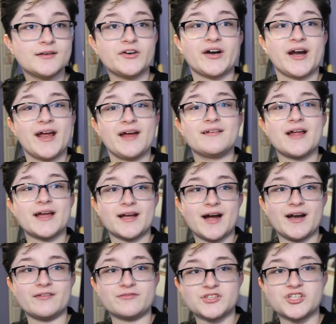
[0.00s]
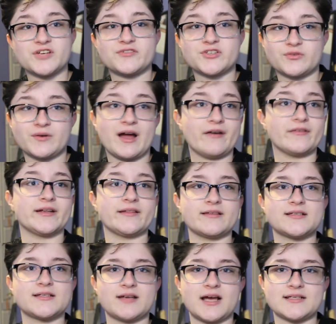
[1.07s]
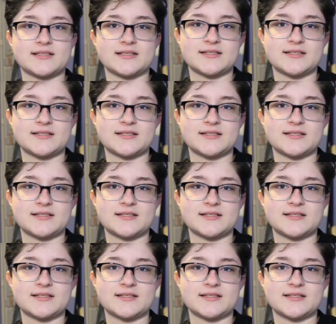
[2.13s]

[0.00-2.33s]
your hand like kind of shifts around in this as